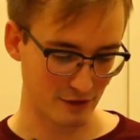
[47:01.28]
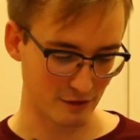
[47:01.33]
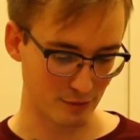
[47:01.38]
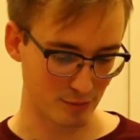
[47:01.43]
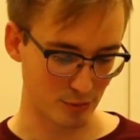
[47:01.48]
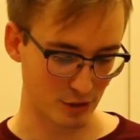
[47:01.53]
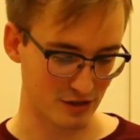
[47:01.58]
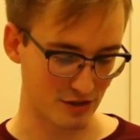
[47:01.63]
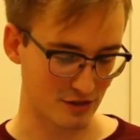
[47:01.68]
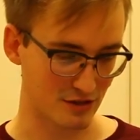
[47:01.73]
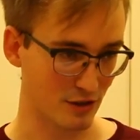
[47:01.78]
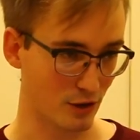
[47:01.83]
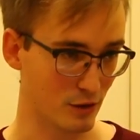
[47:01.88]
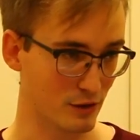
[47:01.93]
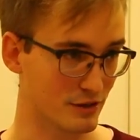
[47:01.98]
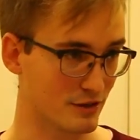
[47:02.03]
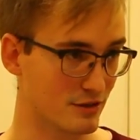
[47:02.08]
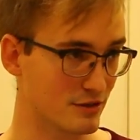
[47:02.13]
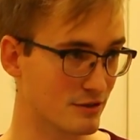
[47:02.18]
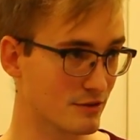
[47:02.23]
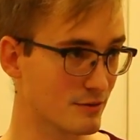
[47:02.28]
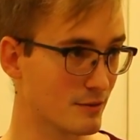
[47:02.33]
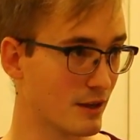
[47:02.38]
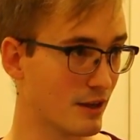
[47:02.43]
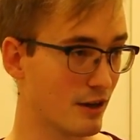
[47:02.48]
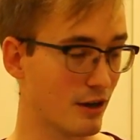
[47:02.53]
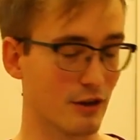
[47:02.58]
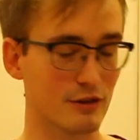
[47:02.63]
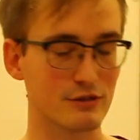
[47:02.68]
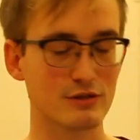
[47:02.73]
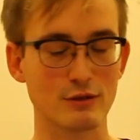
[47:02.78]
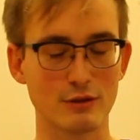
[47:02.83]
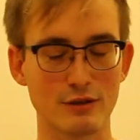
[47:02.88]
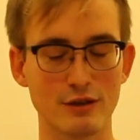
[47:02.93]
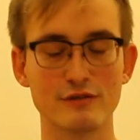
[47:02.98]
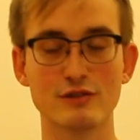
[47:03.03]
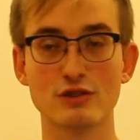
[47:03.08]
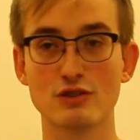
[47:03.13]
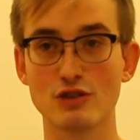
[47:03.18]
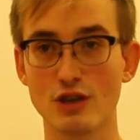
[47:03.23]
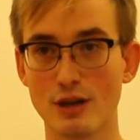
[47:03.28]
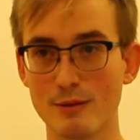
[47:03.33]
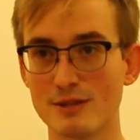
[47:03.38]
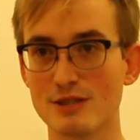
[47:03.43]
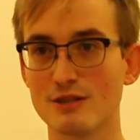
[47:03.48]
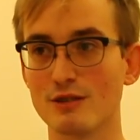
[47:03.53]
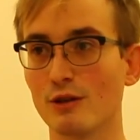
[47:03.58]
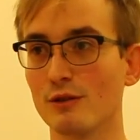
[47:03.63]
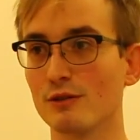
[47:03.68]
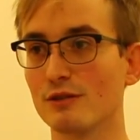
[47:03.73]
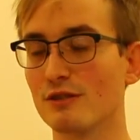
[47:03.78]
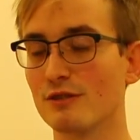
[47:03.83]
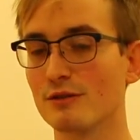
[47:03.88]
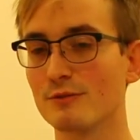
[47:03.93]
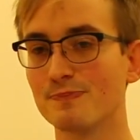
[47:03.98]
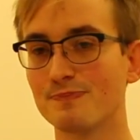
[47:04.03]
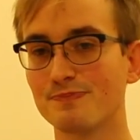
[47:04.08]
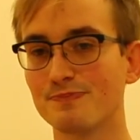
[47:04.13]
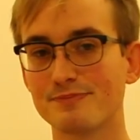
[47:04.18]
of the British soldiers, of the German soldiers.